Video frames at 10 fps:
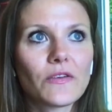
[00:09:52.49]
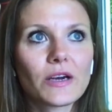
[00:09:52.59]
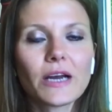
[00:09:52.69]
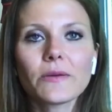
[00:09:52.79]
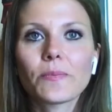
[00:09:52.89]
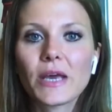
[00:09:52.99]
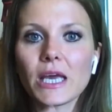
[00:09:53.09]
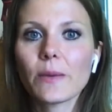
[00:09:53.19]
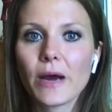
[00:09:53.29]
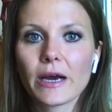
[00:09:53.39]
kind of
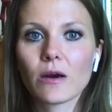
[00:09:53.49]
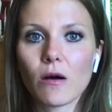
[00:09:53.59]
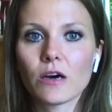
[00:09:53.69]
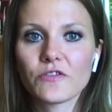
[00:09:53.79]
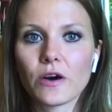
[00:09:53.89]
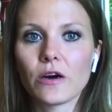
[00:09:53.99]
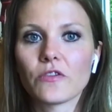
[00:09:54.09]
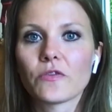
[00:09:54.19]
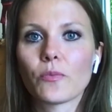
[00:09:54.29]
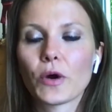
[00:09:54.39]
piggyback off
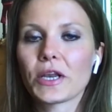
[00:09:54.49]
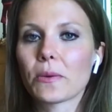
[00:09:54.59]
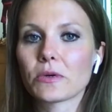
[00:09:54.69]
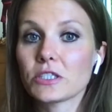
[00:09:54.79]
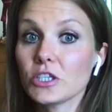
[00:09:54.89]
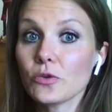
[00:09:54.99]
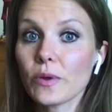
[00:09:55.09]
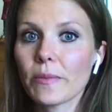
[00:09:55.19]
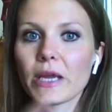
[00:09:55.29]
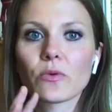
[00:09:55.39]
of point number 2
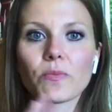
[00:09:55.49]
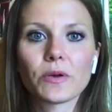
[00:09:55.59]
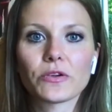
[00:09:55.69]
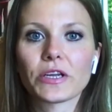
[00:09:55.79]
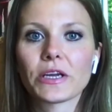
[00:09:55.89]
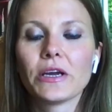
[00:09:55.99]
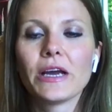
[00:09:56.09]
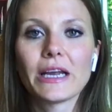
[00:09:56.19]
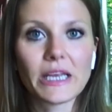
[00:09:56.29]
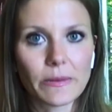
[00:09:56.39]
we made with building
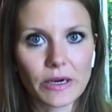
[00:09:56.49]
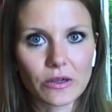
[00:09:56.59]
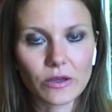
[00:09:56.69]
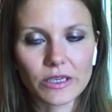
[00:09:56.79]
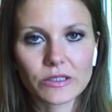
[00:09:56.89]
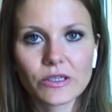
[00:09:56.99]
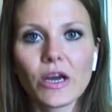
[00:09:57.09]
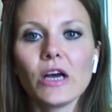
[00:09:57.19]
an email list.